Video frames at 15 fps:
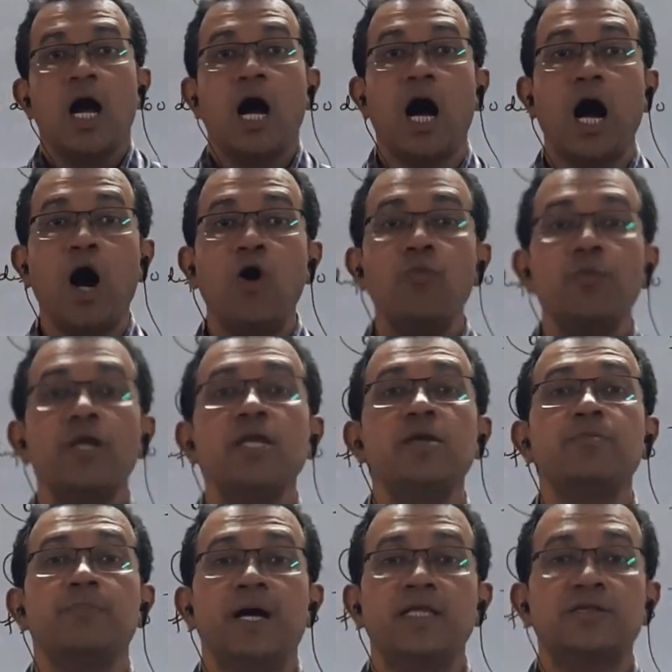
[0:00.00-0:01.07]
How
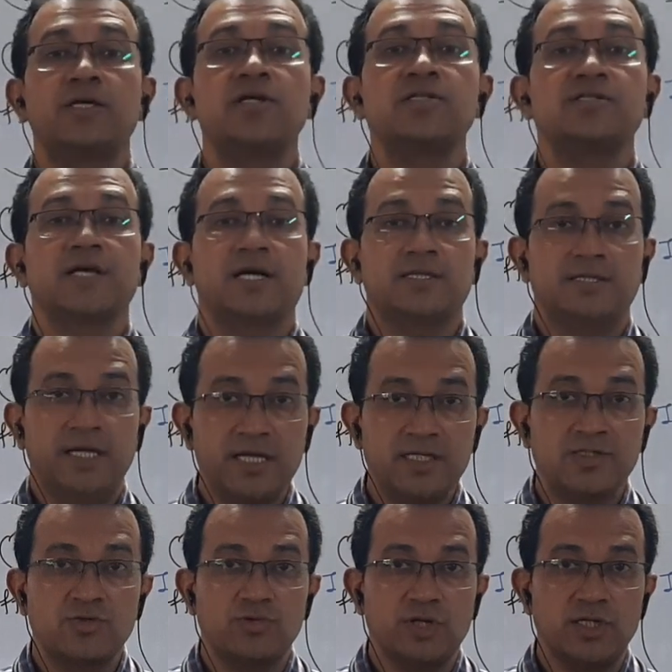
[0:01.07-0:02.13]
many methods are there,
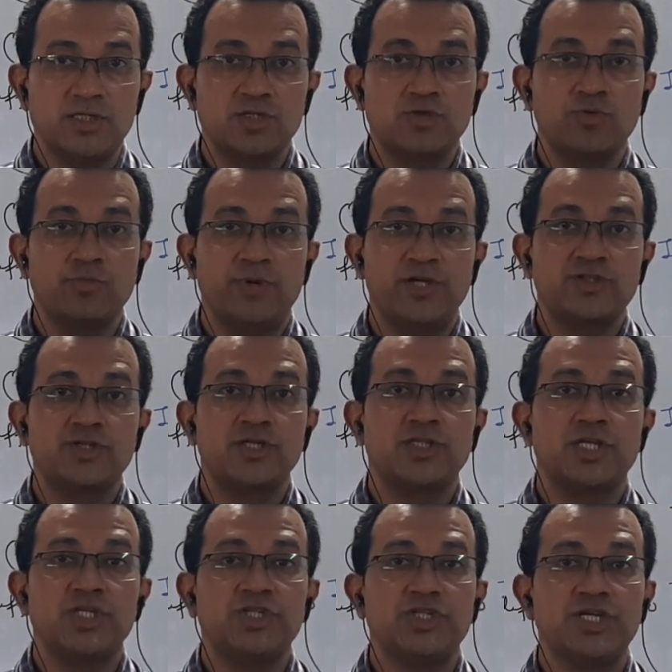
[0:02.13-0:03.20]
students, to measure
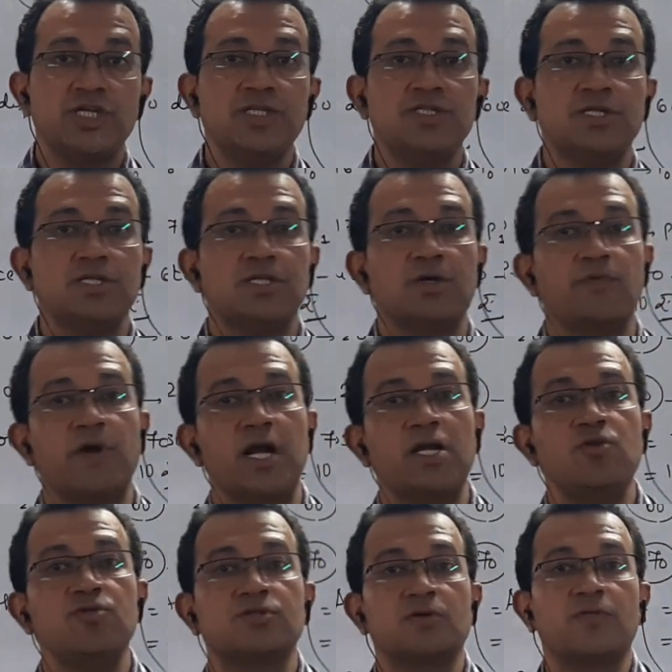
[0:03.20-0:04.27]
the change in the
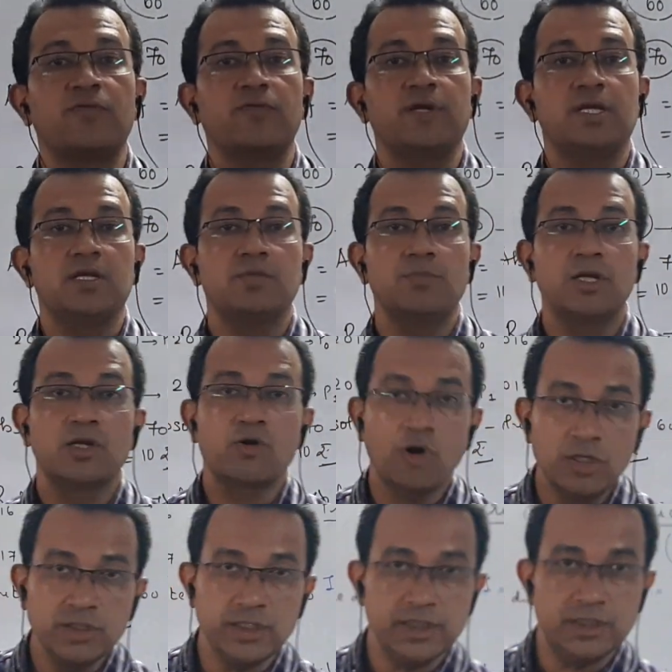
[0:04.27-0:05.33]
values of variable
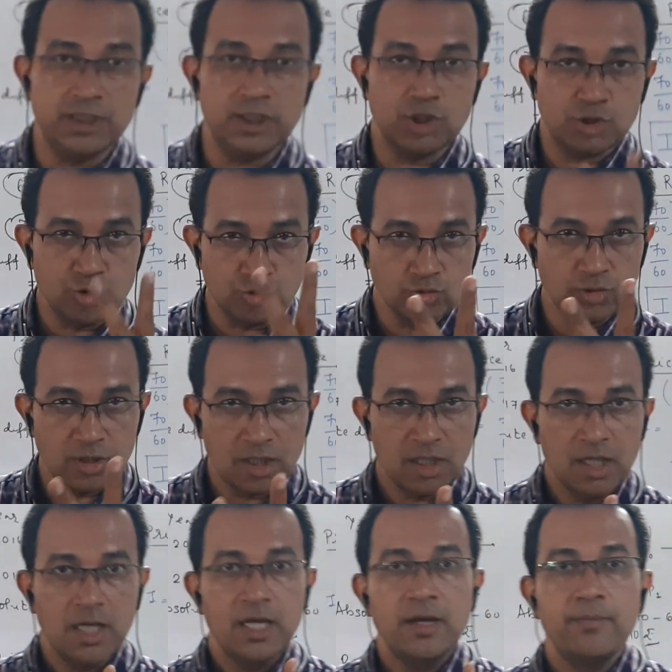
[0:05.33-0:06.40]
quantity? Two.
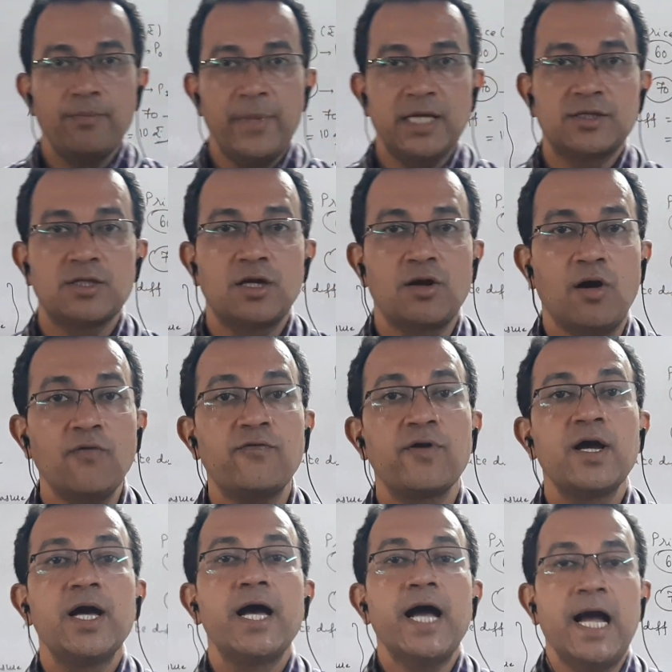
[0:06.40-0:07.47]
Method
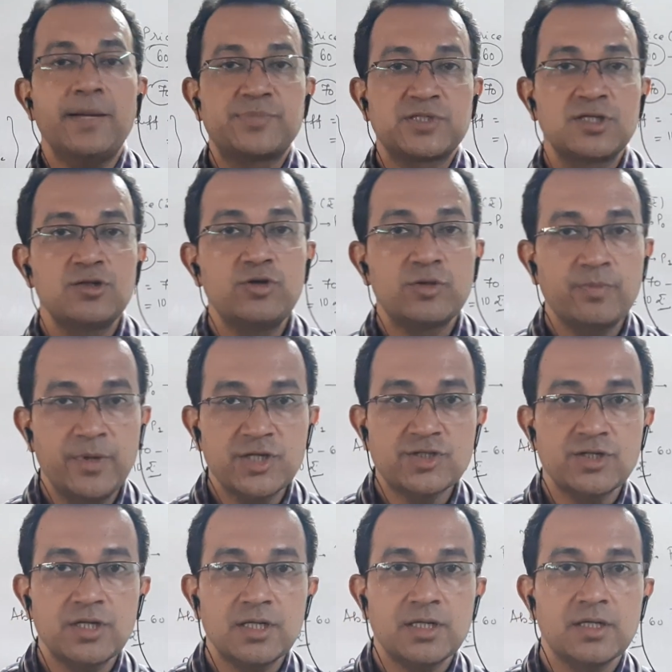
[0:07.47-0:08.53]
of absolute
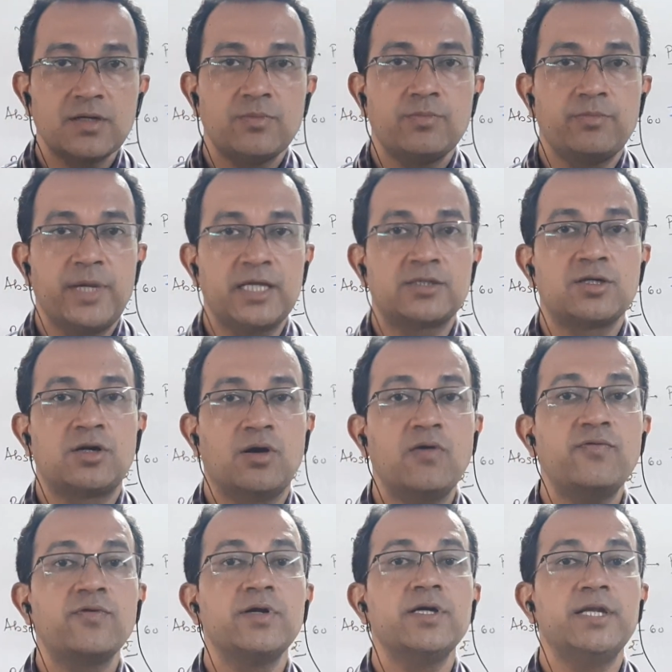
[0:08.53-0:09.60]
measure, method
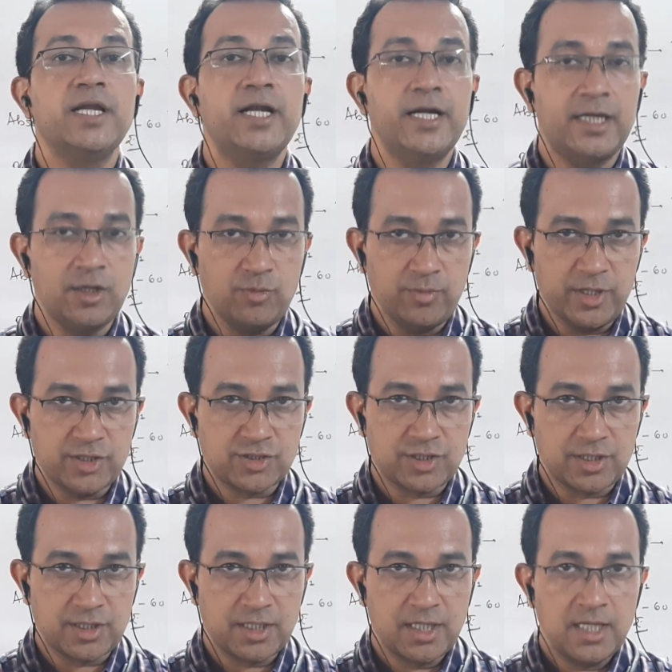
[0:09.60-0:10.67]
of relative measure.
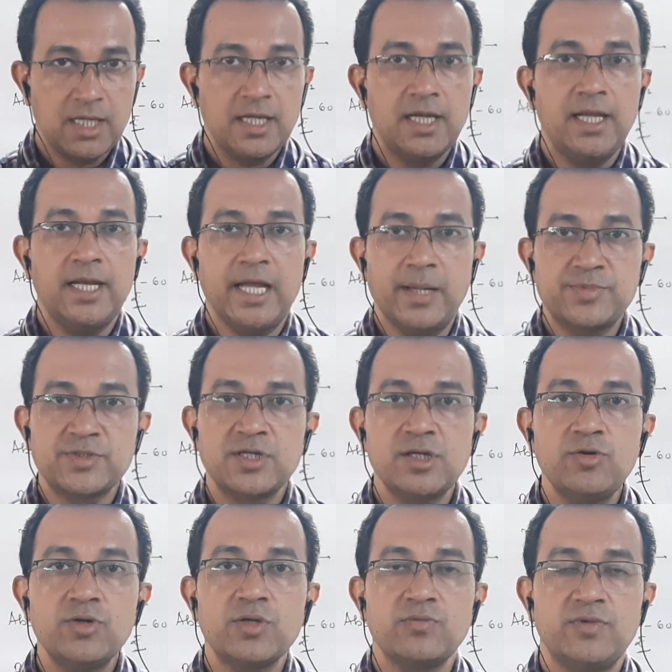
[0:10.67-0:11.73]
In
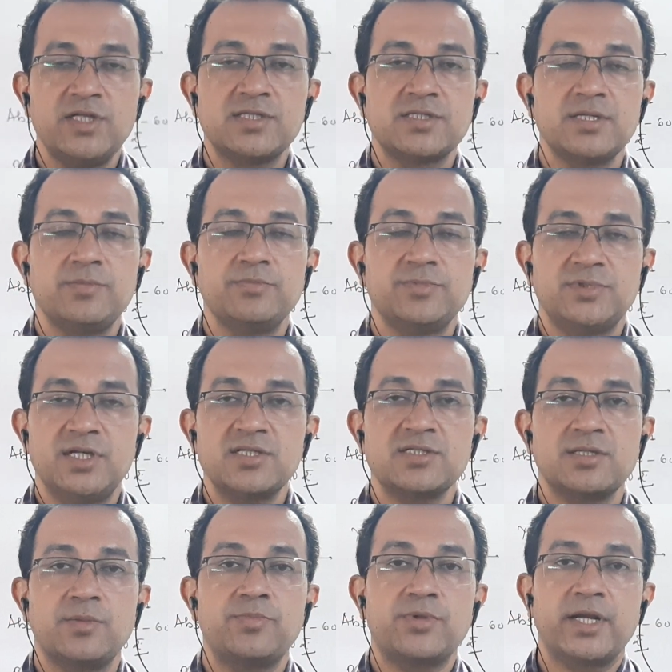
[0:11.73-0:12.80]
absolute, we just
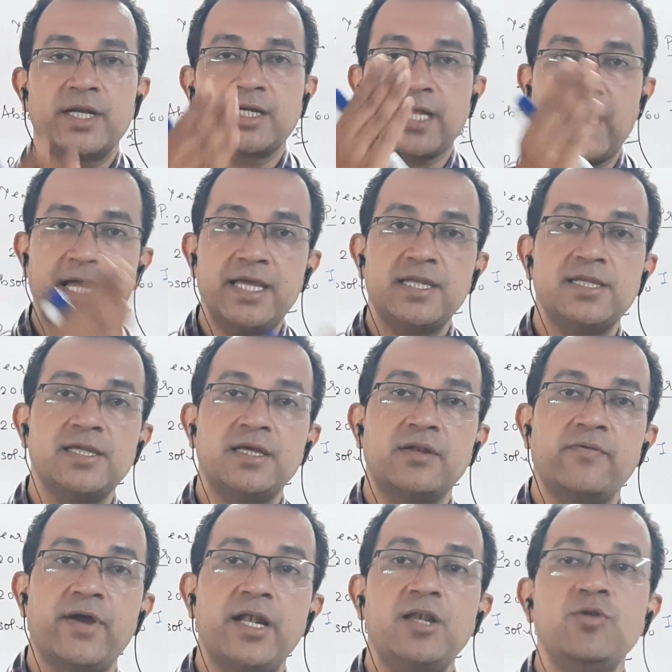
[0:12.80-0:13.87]
subtract higher real
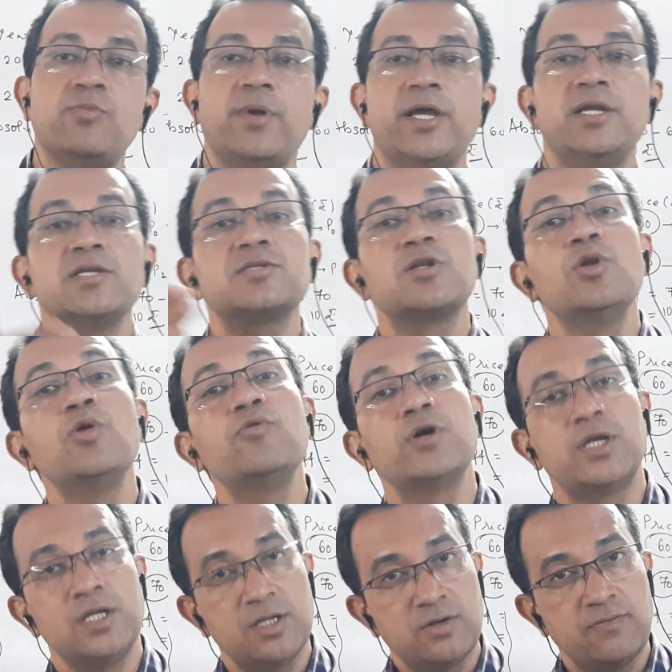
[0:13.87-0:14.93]
value minus
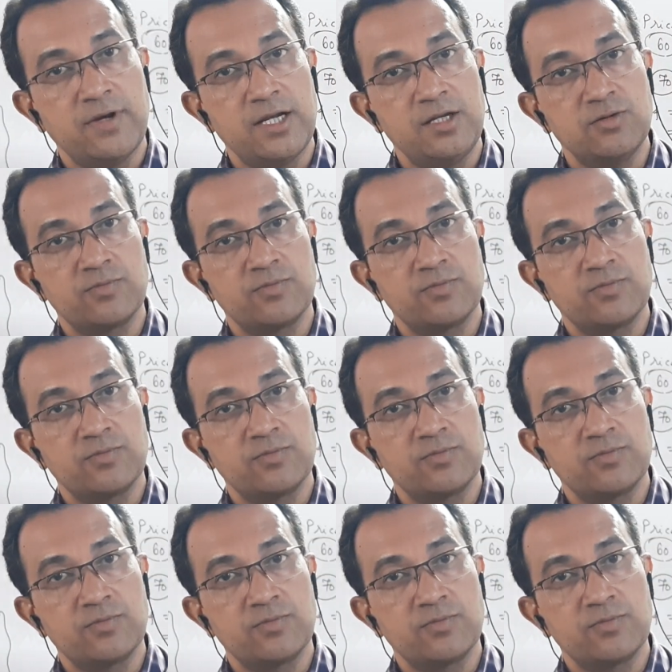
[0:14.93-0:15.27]
lower real value.